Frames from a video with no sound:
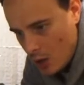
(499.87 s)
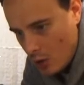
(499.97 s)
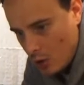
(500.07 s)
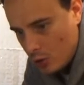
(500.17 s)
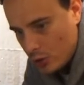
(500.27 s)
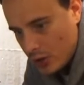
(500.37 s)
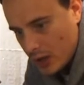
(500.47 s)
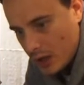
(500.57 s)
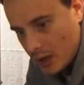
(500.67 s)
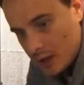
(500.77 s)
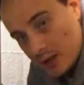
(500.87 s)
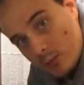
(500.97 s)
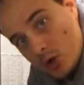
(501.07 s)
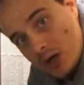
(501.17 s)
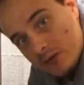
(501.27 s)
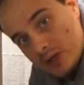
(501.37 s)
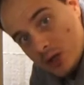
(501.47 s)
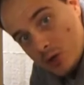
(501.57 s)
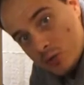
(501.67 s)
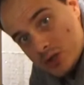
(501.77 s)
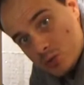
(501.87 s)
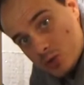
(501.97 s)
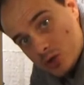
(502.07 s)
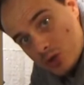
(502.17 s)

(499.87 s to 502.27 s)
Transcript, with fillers: or the Cremona video which was